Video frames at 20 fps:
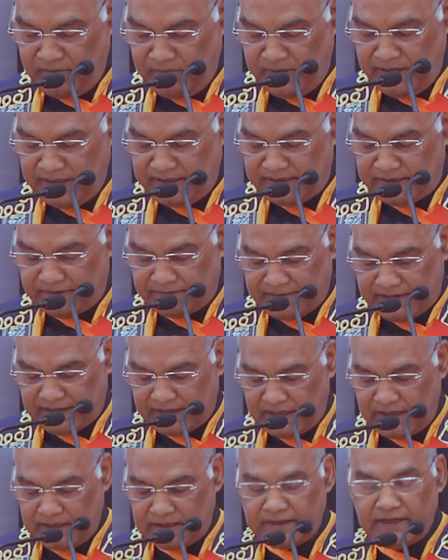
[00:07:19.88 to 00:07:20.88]
meet the
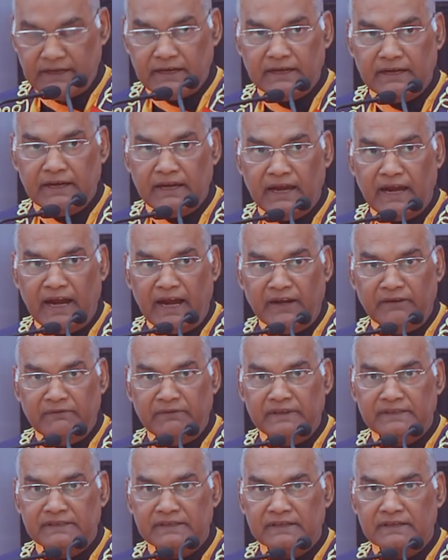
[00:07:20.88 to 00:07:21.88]
faculty, and
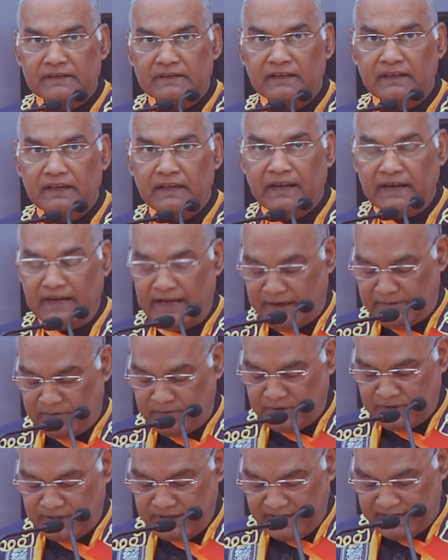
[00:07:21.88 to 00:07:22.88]
visit
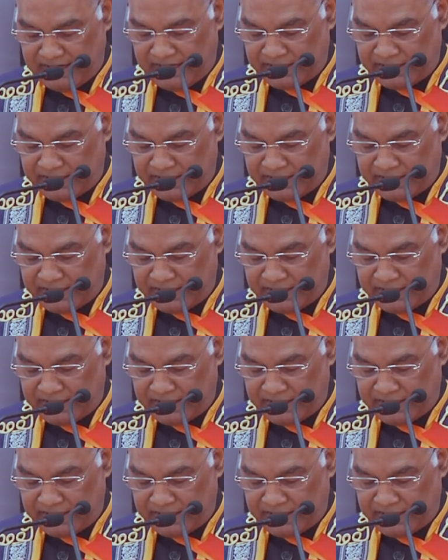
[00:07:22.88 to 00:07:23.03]
laboratory